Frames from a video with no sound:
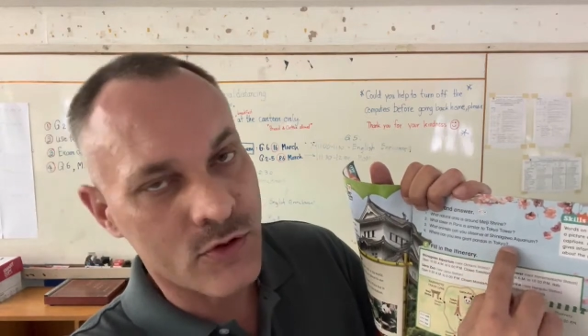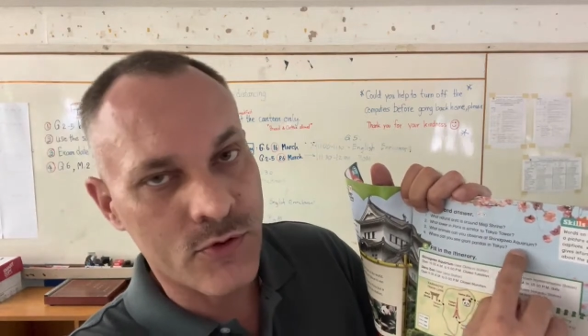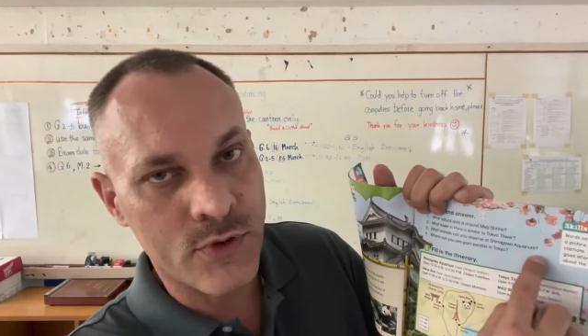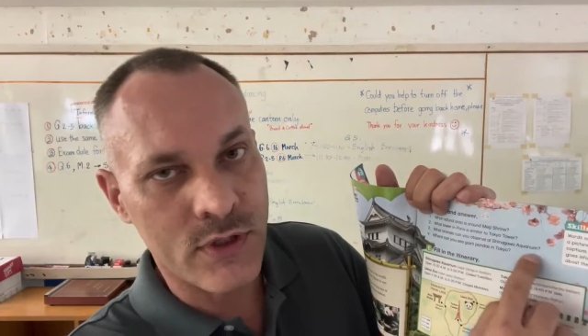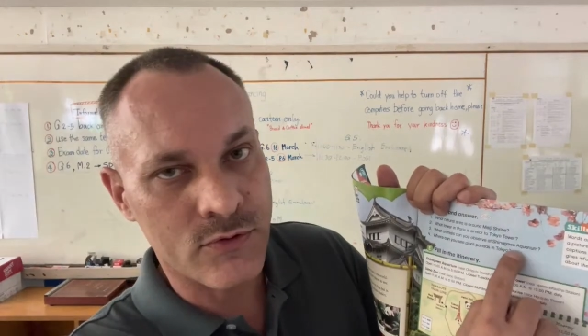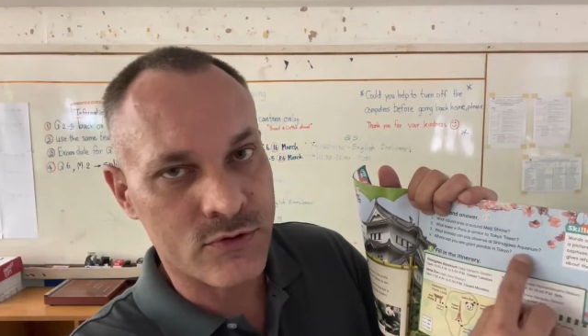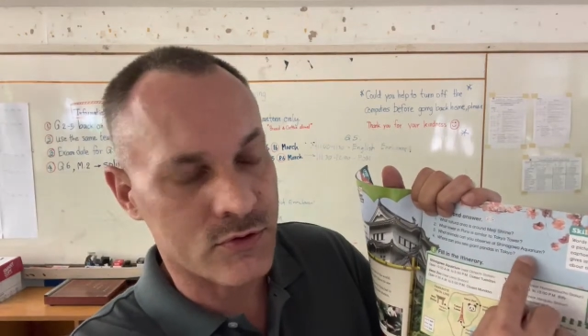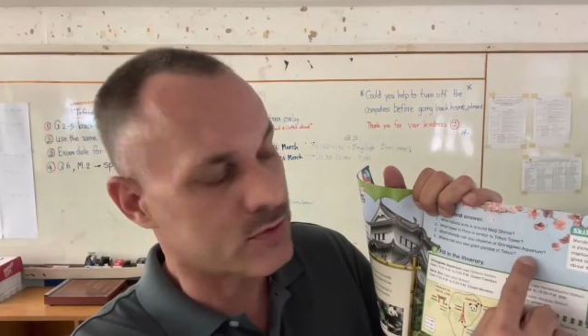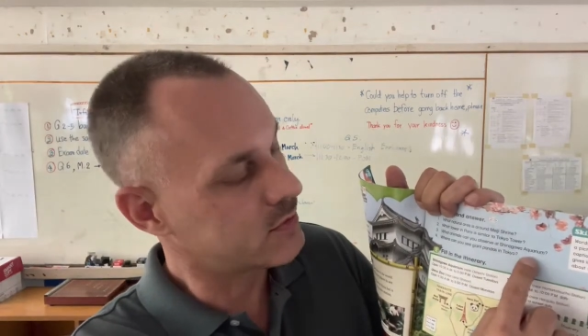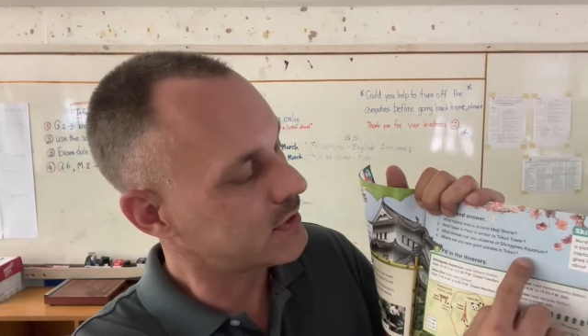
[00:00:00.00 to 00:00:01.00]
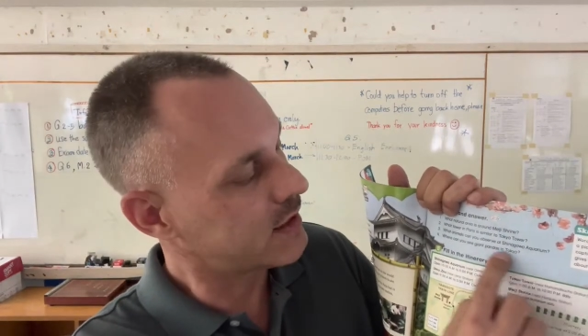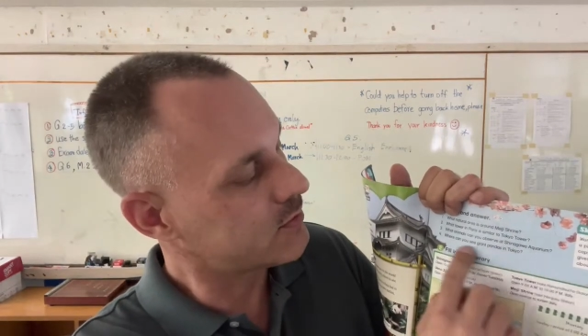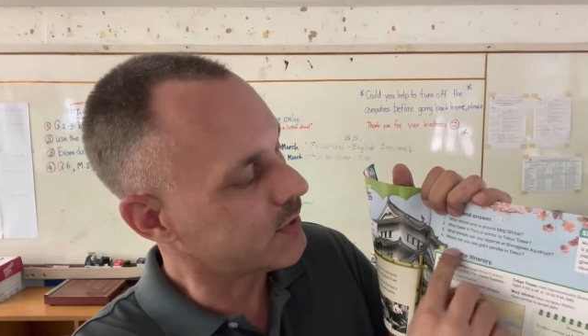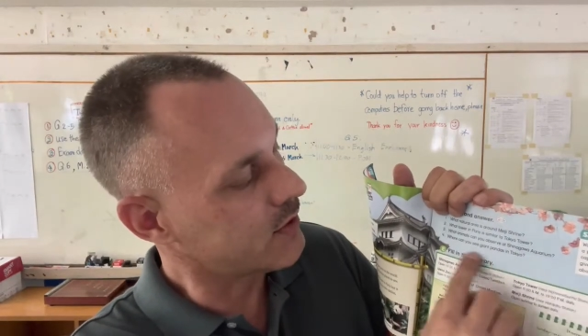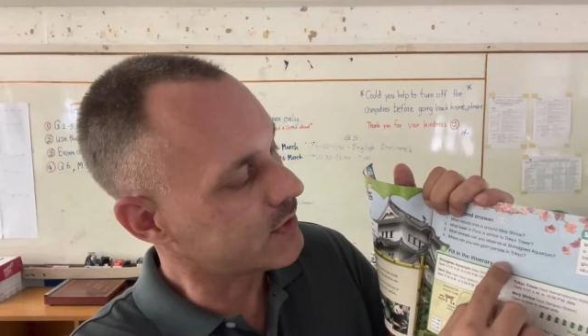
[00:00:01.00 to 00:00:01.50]
Unio Zoo.
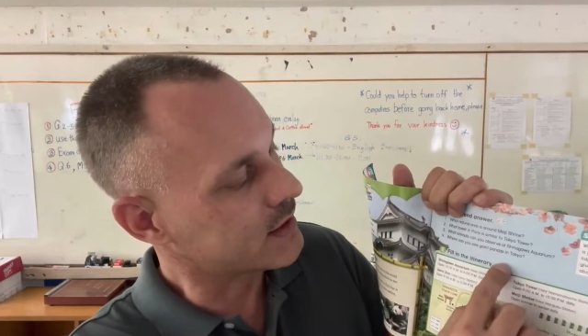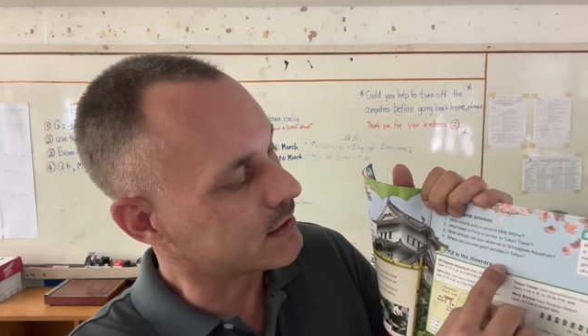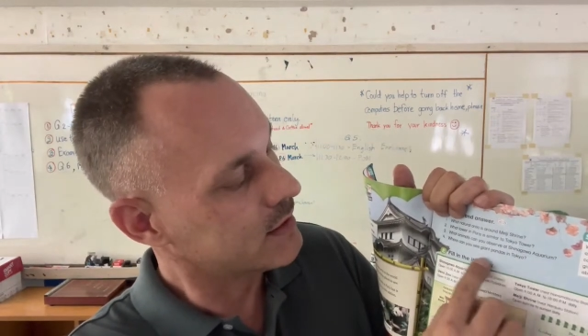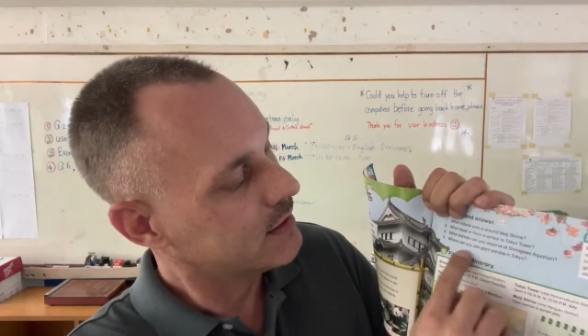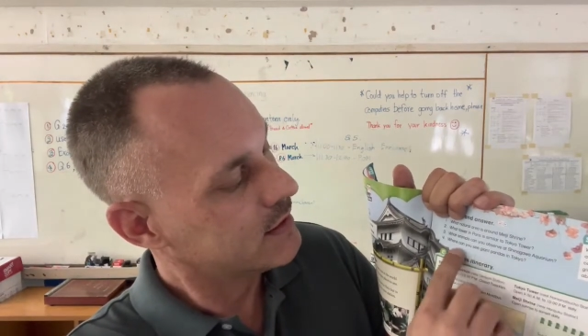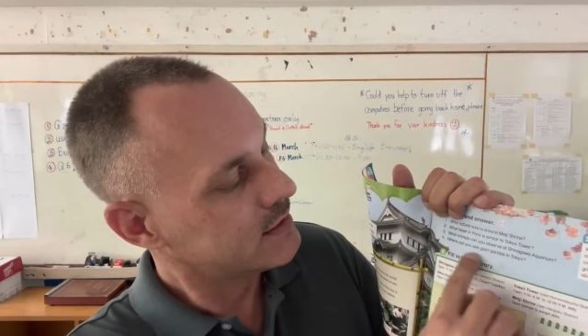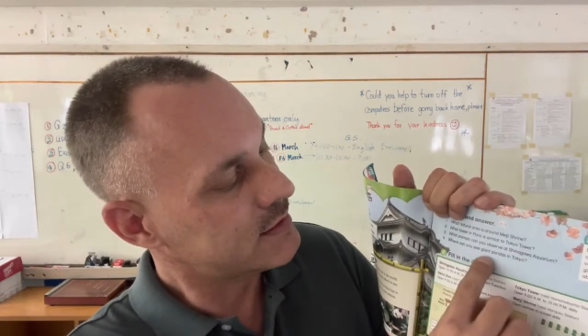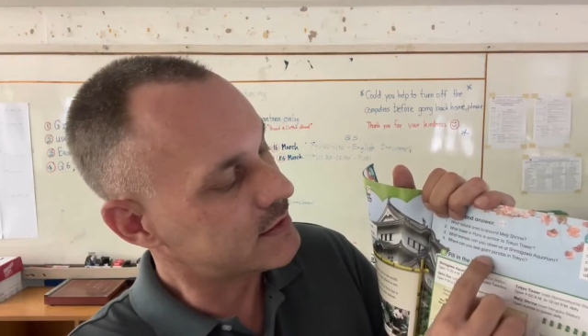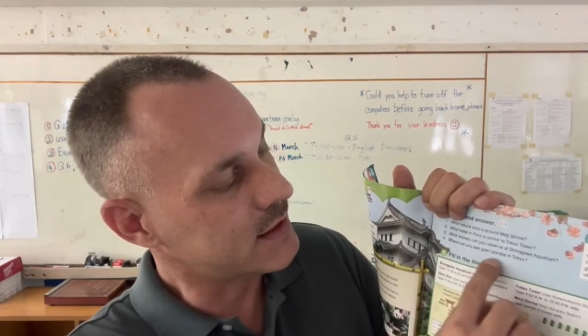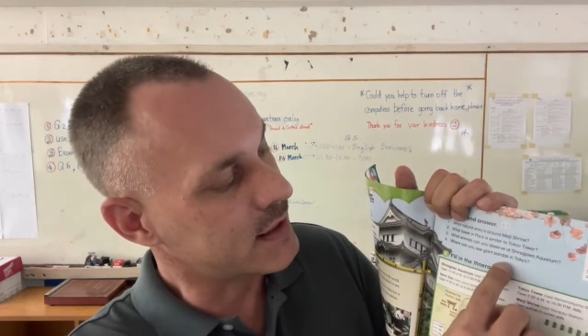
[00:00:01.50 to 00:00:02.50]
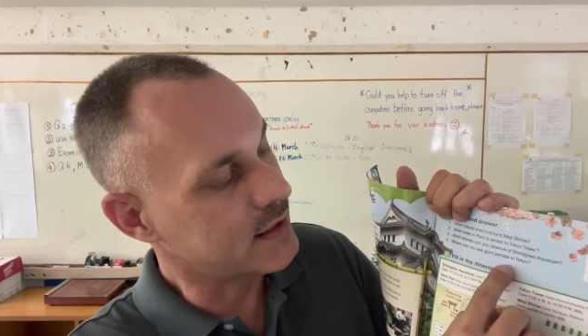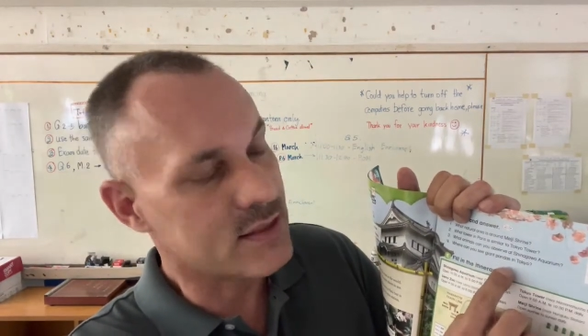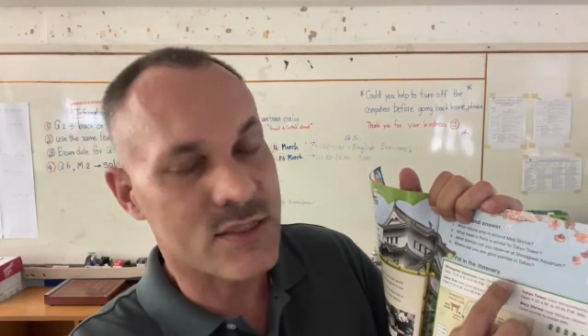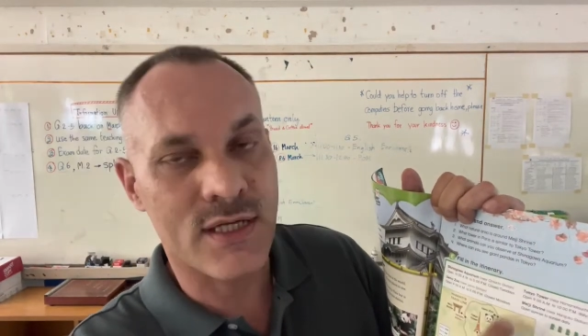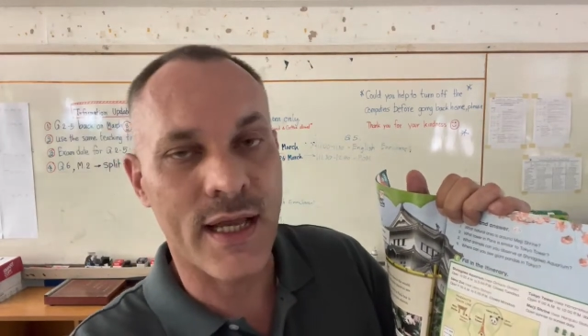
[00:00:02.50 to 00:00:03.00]
That's where you can see
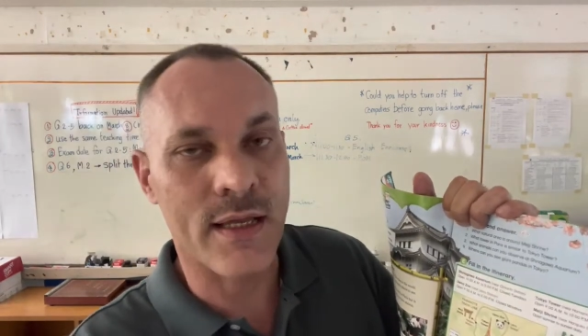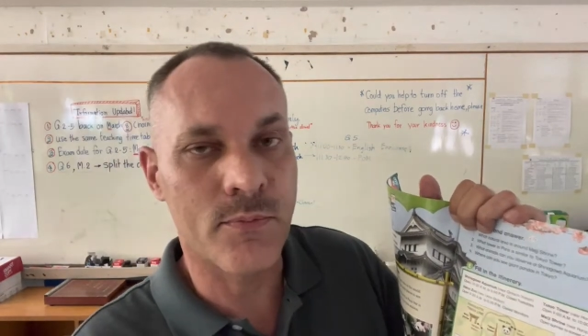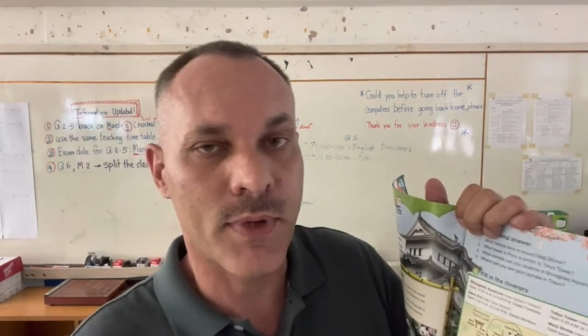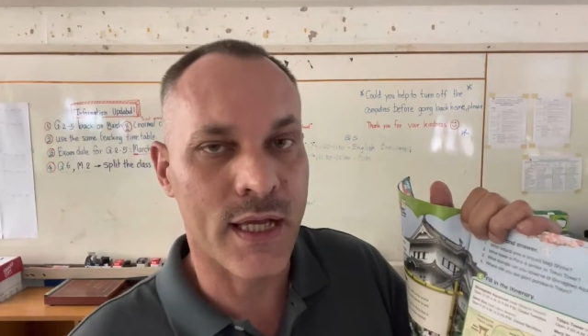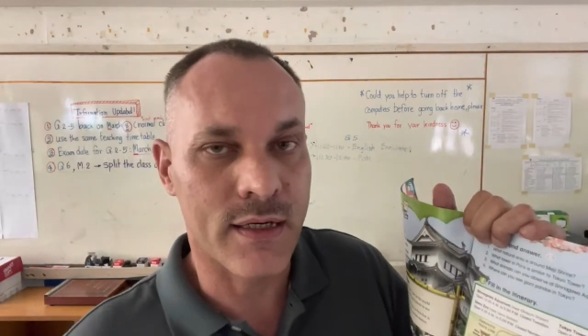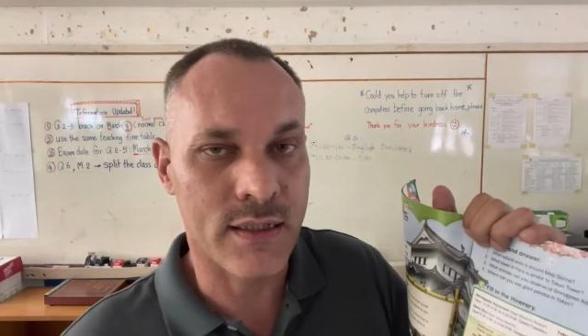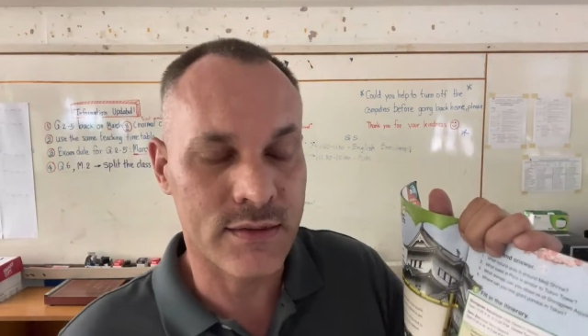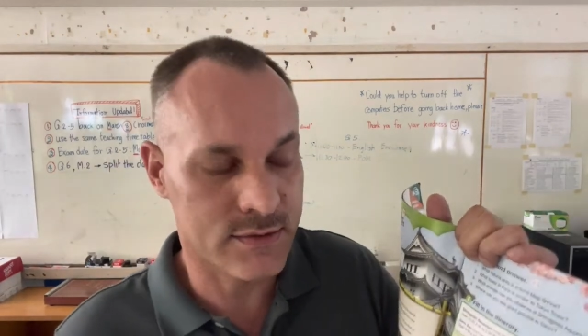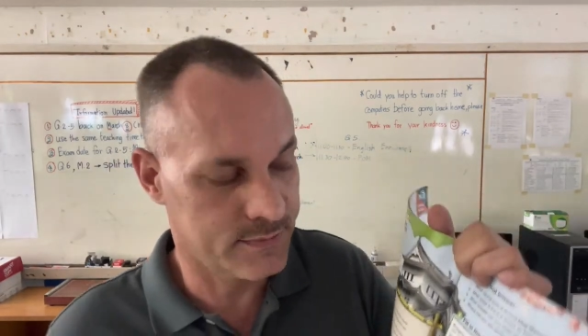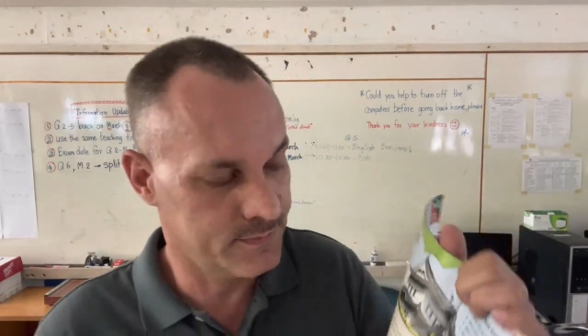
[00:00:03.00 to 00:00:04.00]
giant pandas.